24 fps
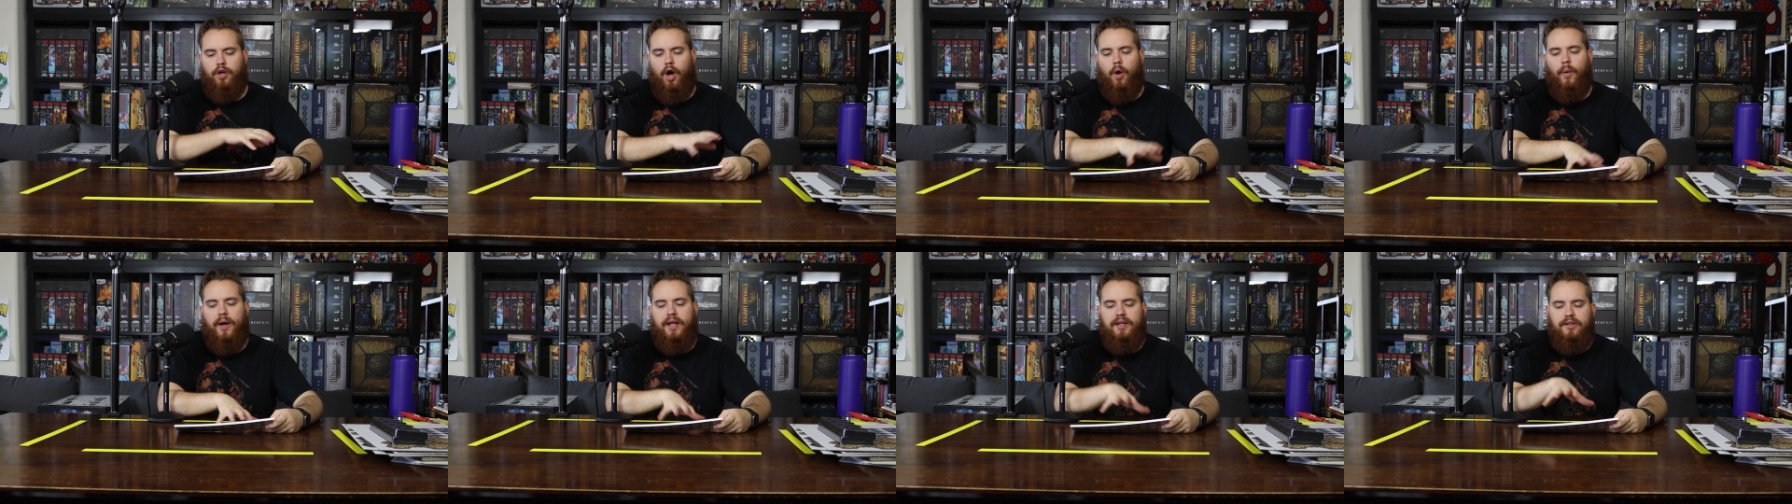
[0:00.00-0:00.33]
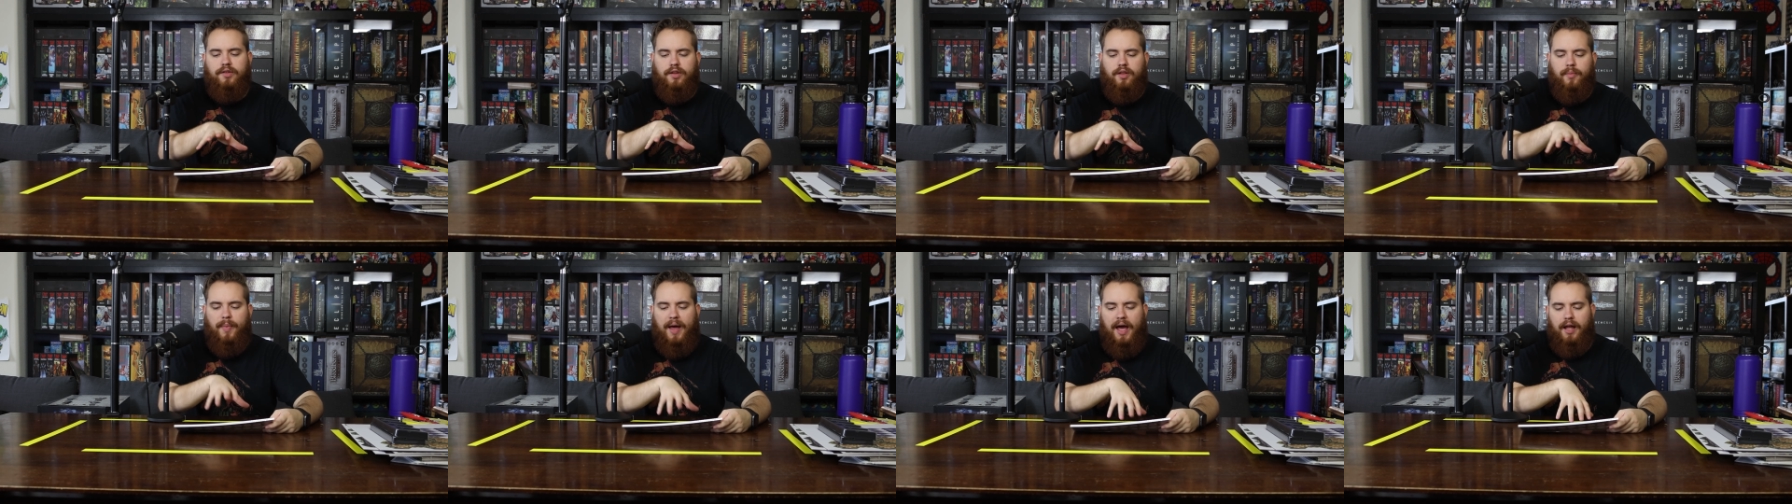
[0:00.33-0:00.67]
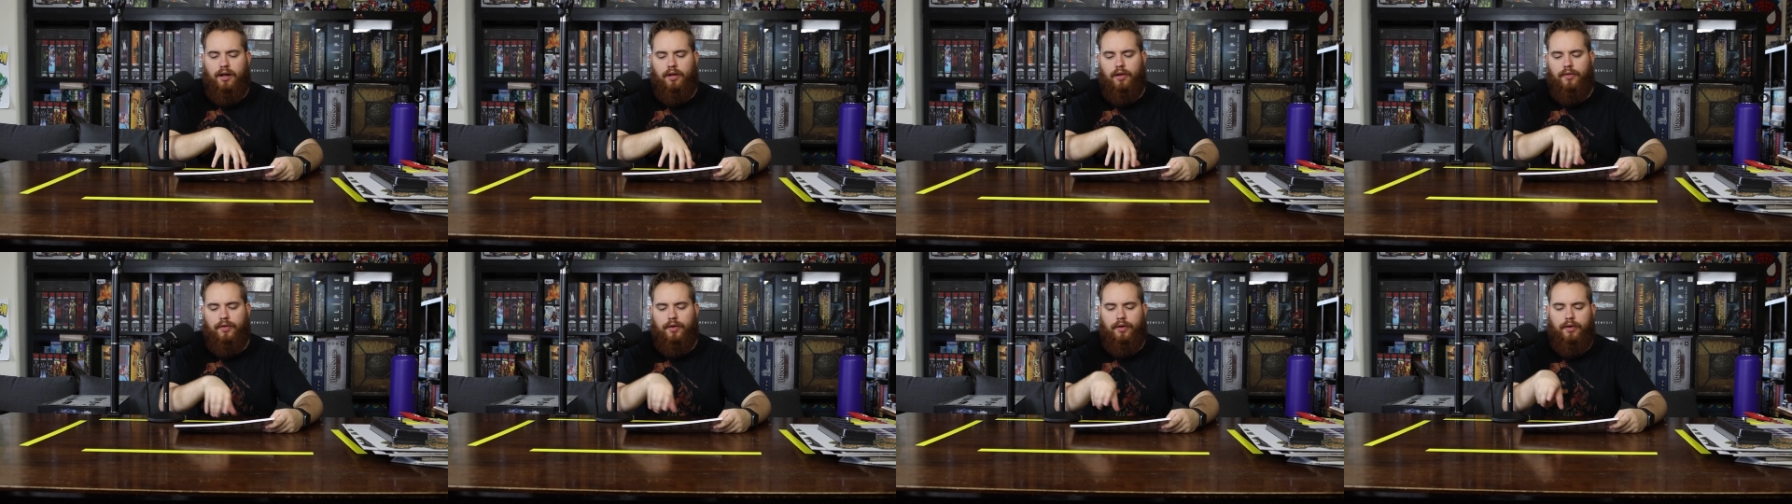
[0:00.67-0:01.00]
go into the
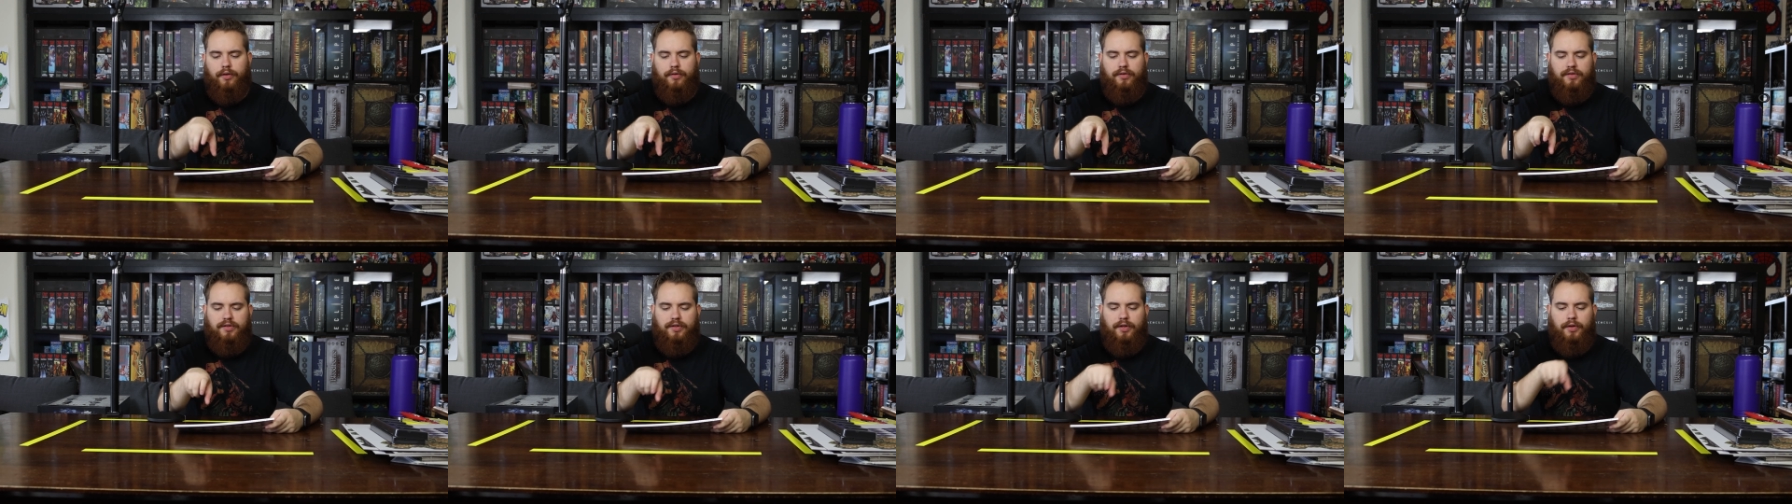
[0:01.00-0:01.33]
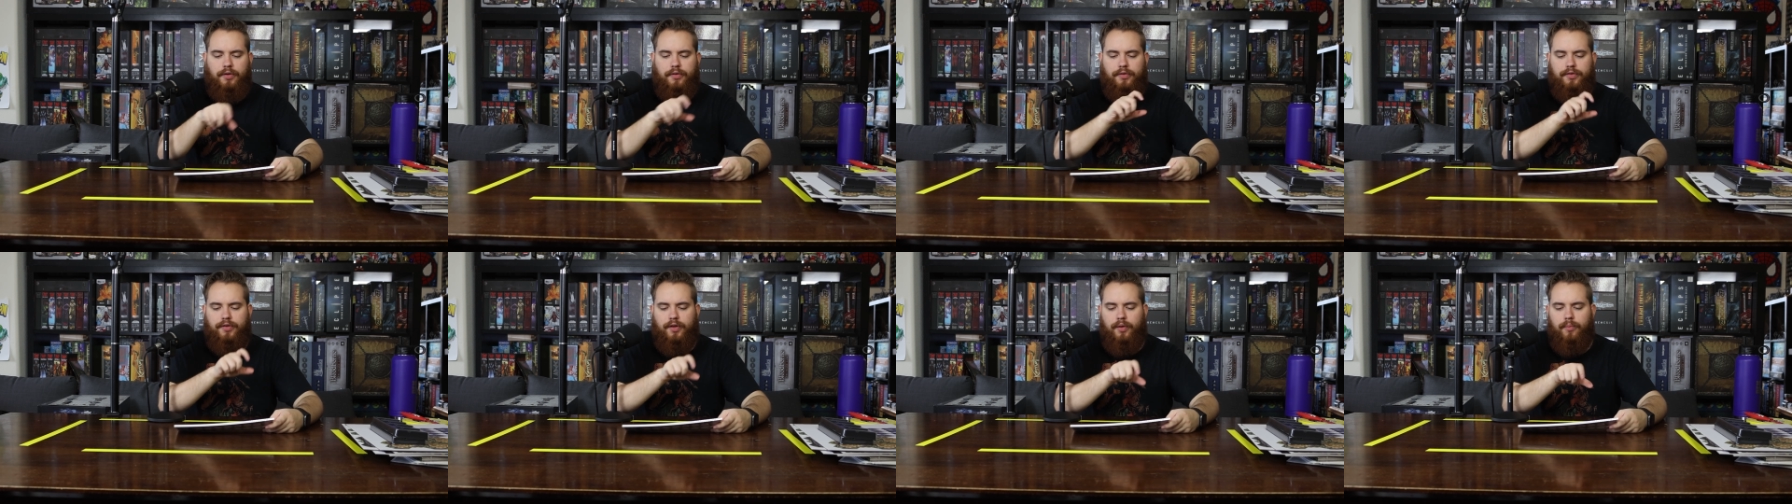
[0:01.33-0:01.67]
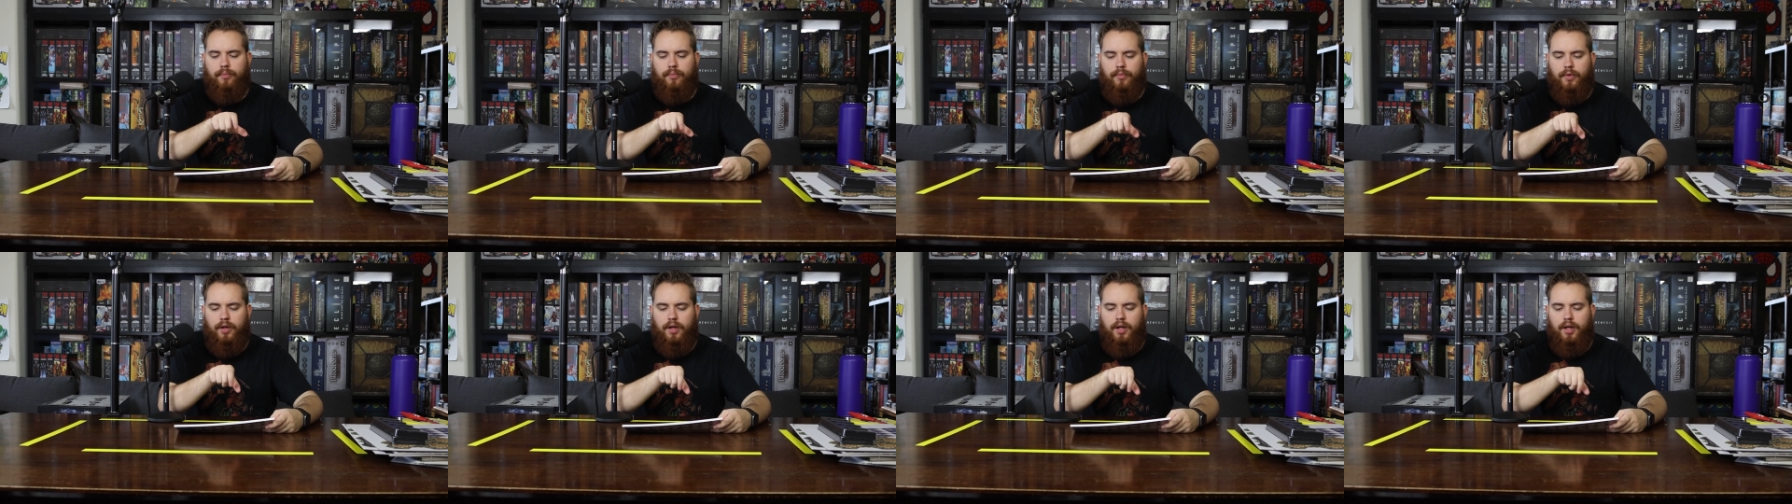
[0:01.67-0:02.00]
battle and there are still
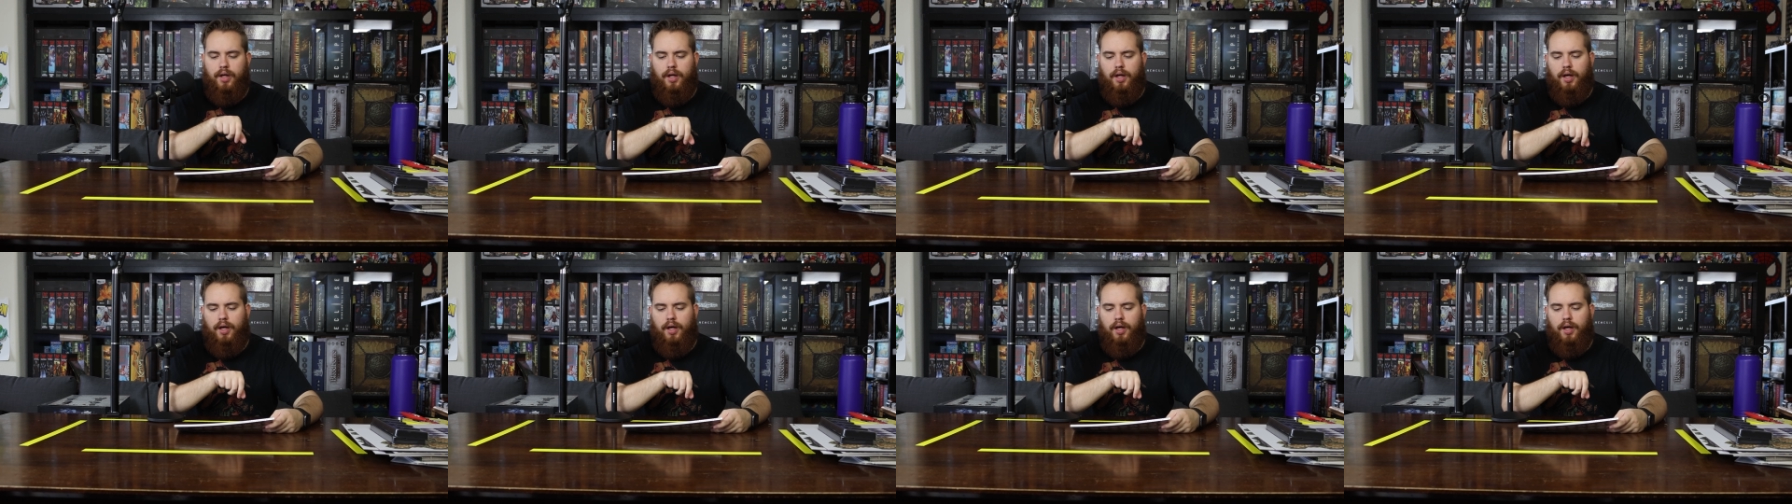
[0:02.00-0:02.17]
some